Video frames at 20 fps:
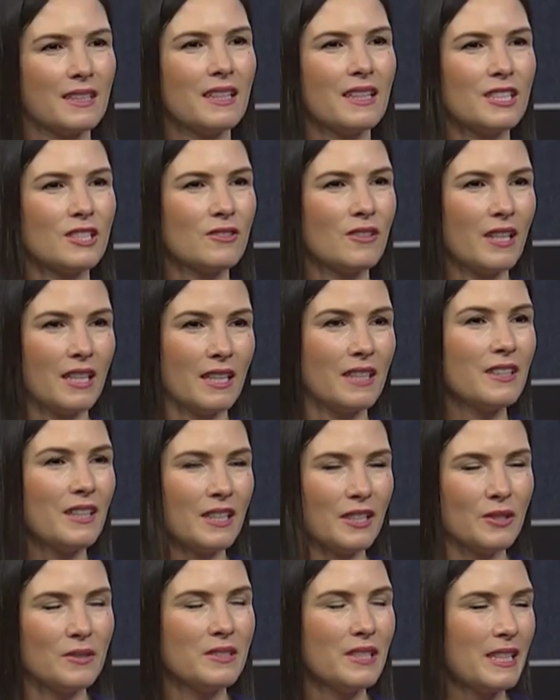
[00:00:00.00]
that's right. And
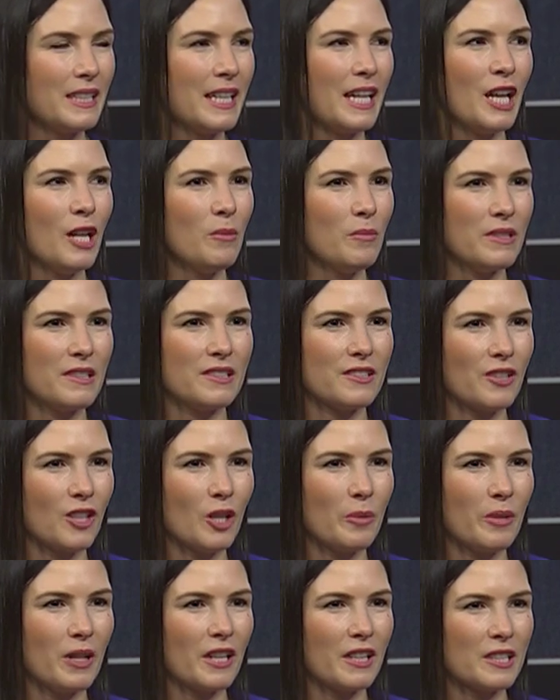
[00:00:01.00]
like you say, it can be
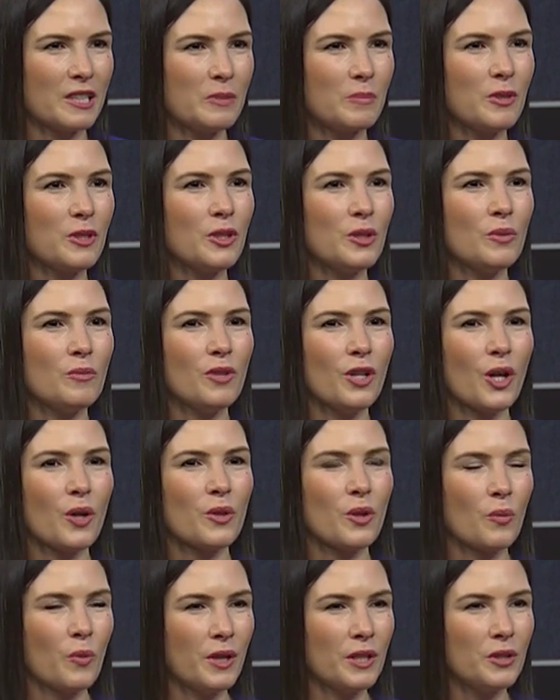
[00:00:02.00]
Starbucks, but you know
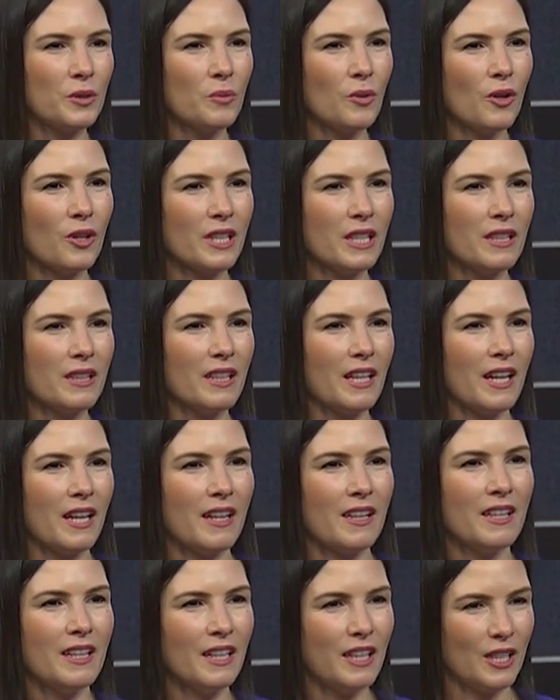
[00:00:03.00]
that when you walk in
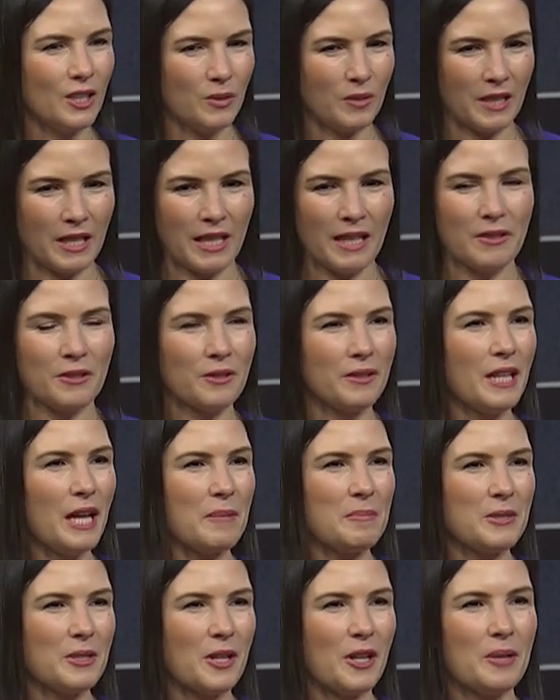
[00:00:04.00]
there and you get out your
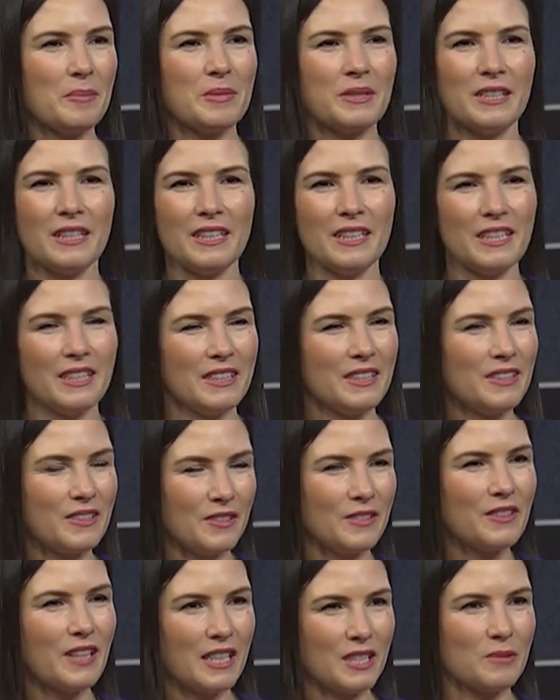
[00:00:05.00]
laptop,
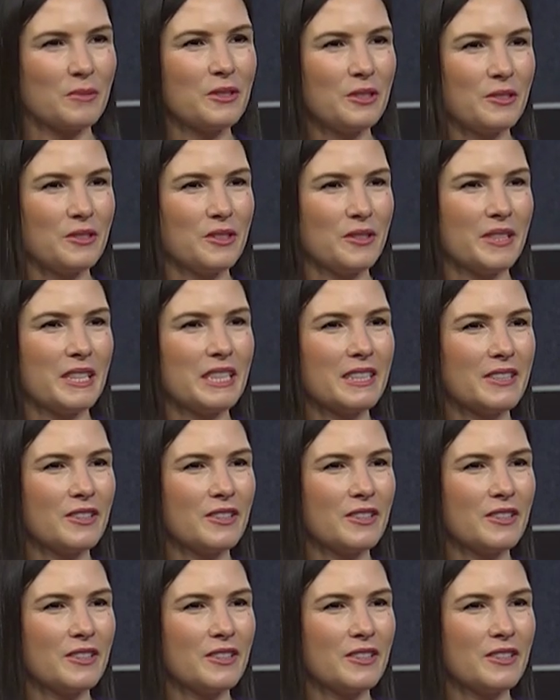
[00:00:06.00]
that's what you're doing.